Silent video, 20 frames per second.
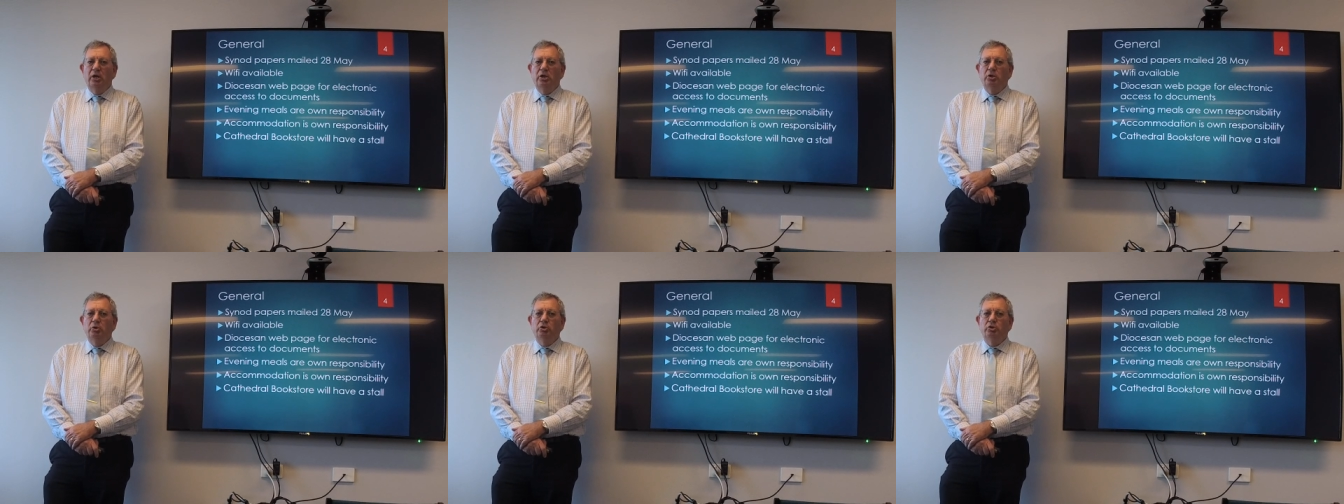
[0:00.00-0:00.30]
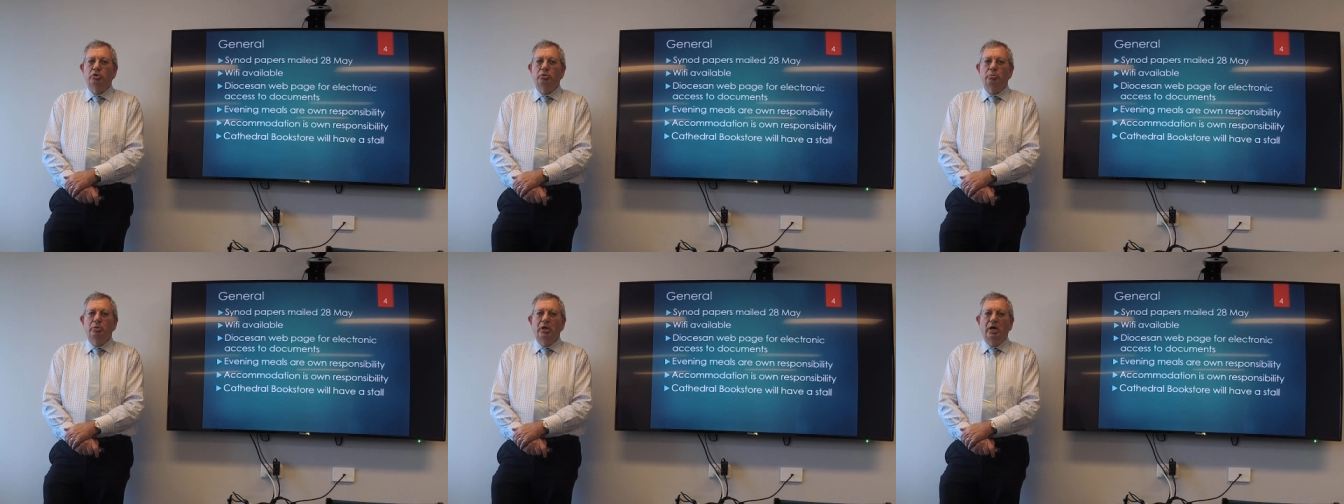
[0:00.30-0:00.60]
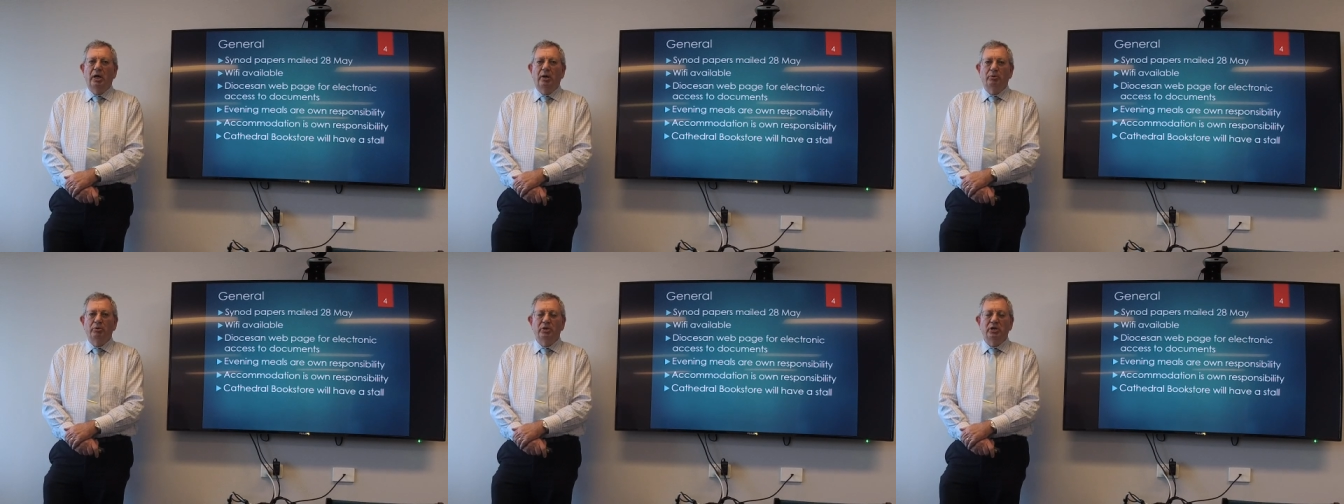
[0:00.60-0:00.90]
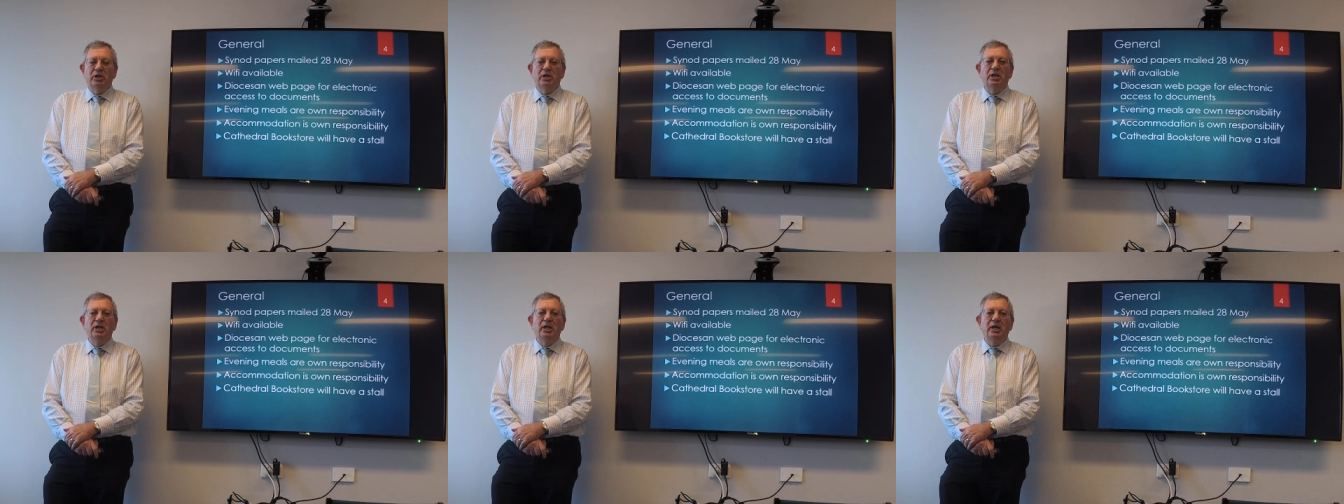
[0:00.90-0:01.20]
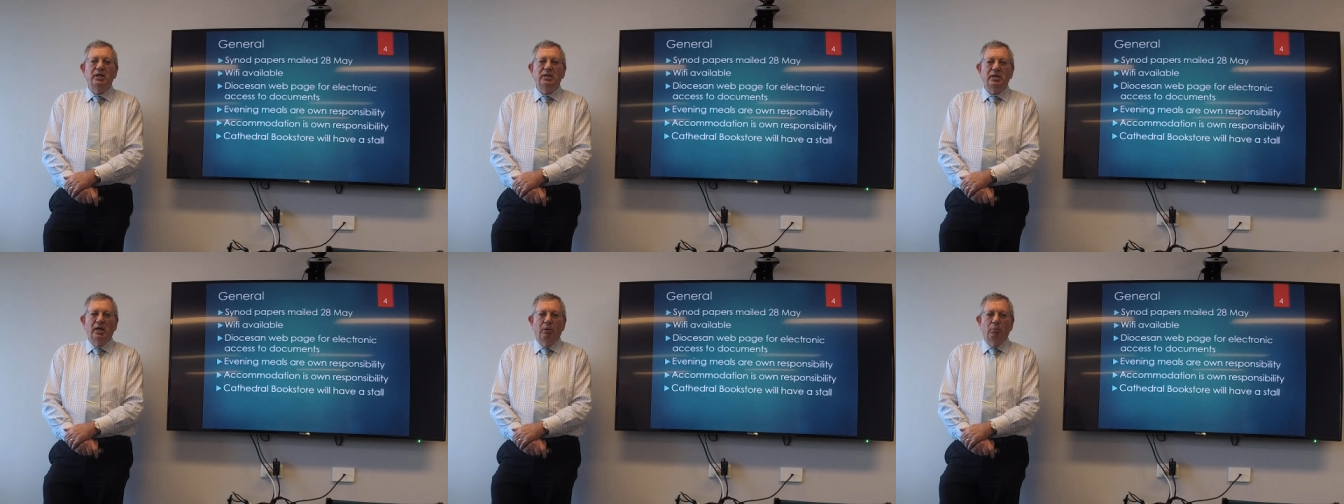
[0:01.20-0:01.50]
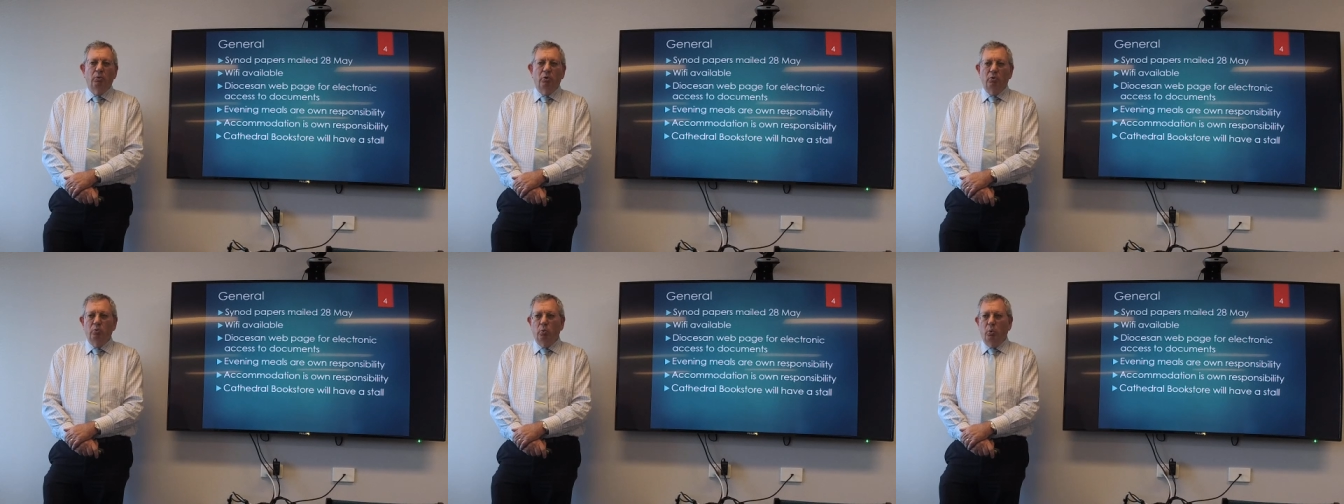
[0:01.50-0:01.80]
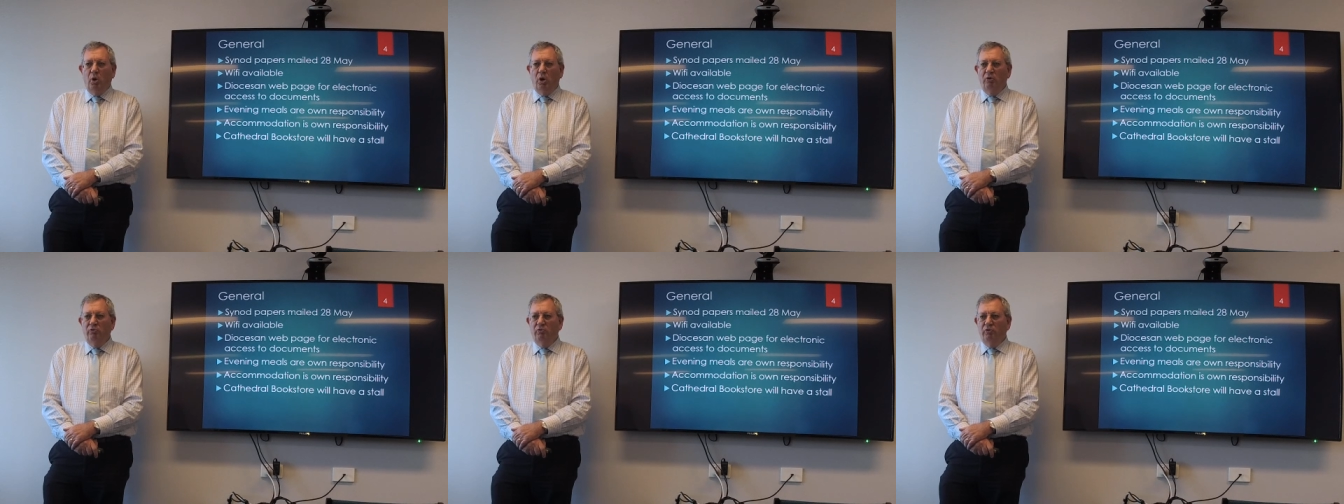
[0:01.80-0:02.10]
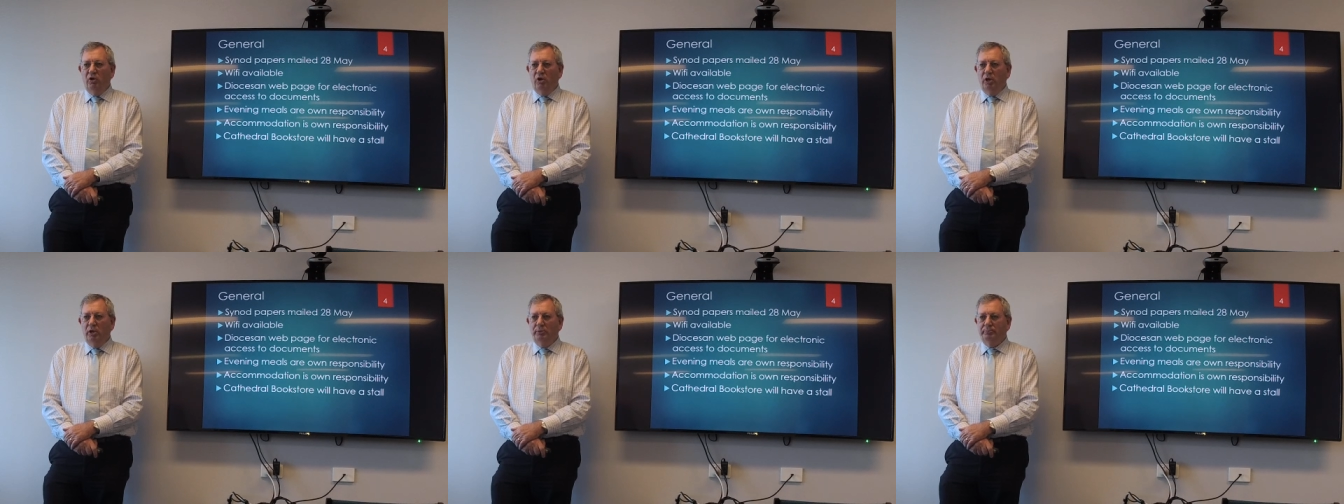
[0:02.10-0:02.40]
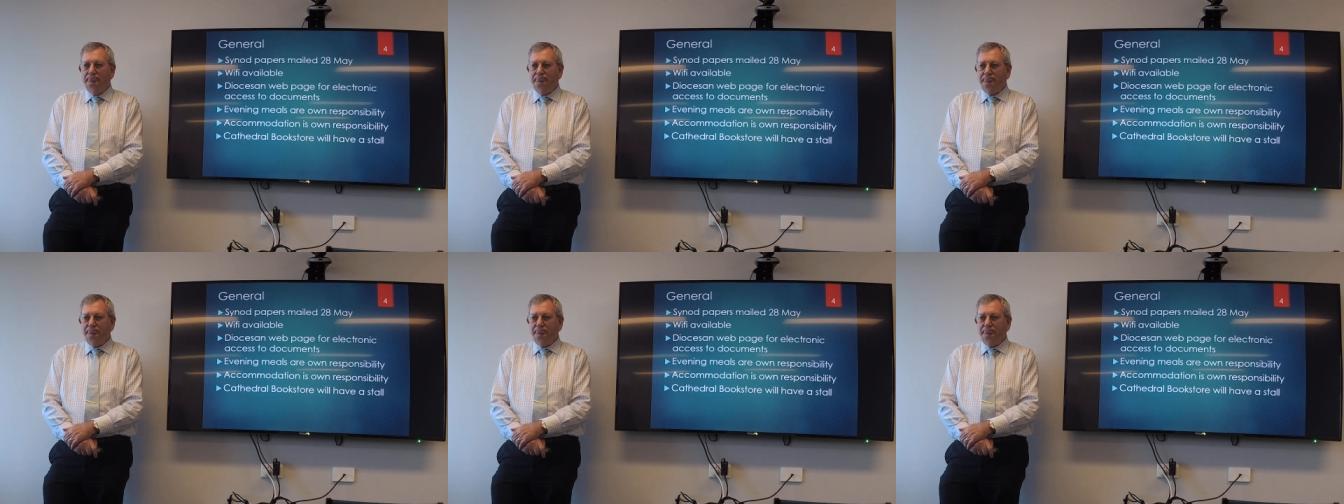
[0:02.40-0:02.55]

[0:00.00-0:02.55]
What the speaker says: you should be able to connect up with Wi-Fi.